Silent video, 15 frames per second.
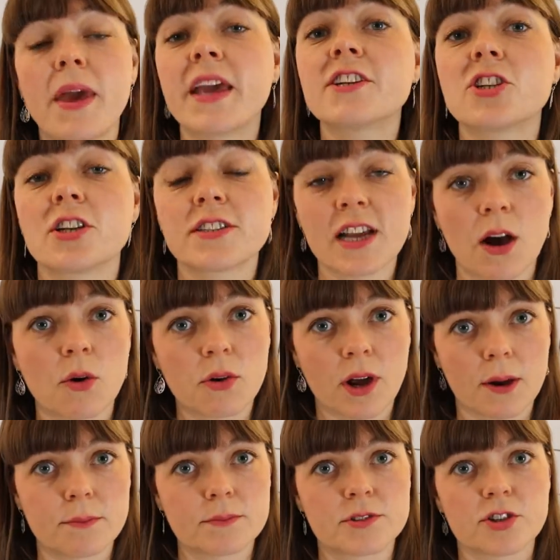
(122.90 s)
patient
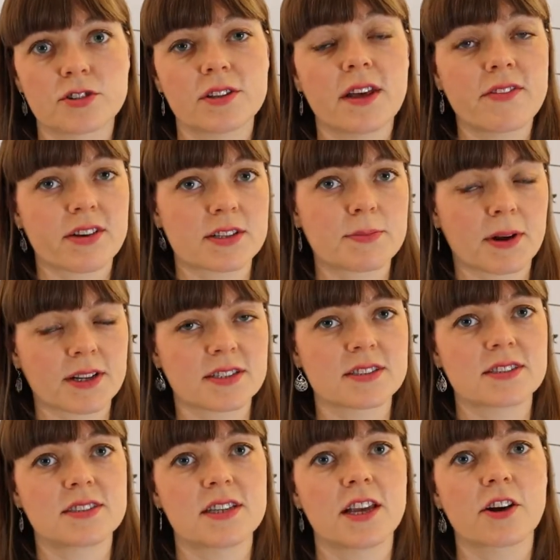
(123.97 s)
outcomes or life
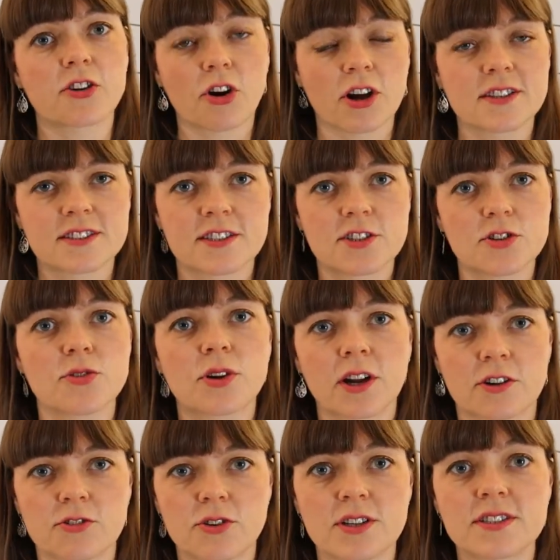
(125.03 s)
expectancy across the two
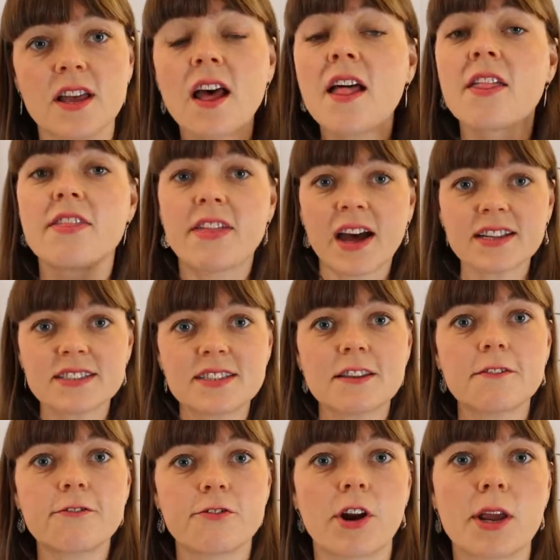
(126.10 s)
countries. That's
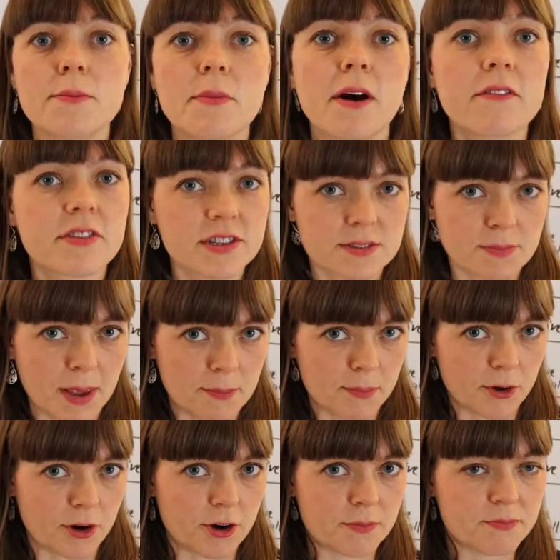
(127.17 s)
the frame of this
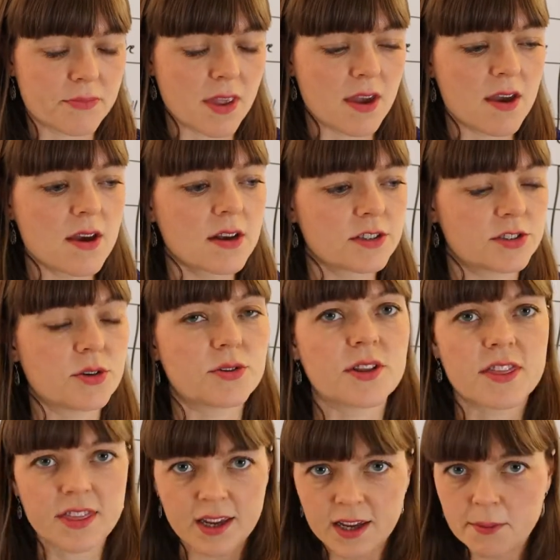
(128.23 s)
paper. So to
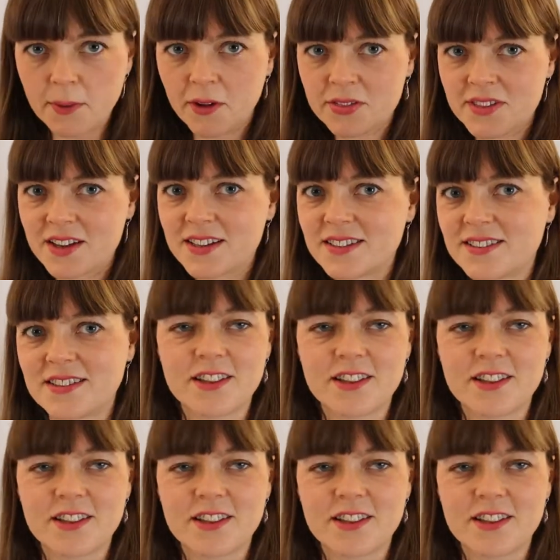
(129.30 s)
think about this,